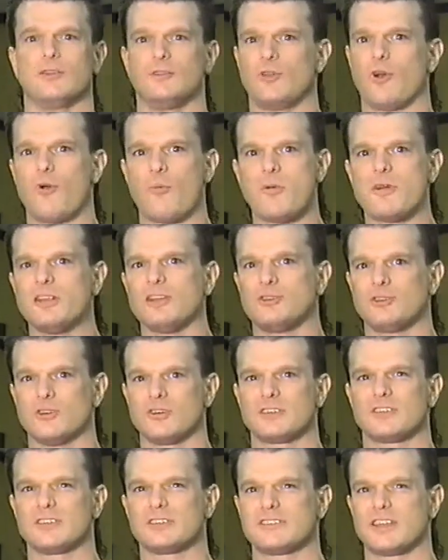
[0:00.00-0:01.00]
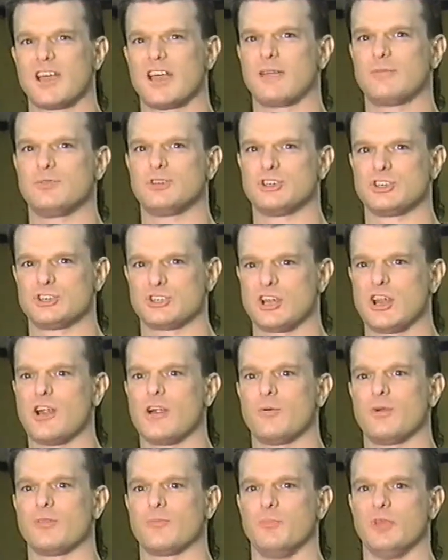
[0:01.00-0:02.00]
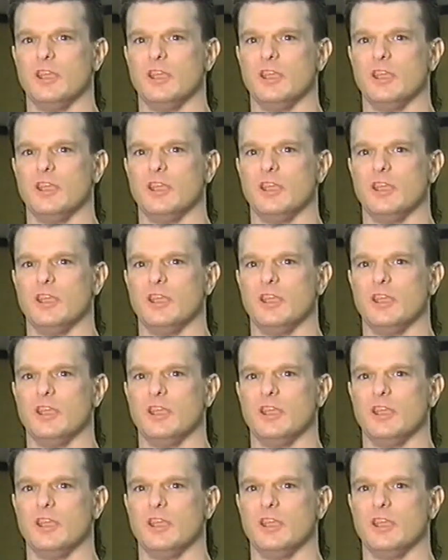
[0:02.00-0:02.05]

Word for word: Nobody took the time to share with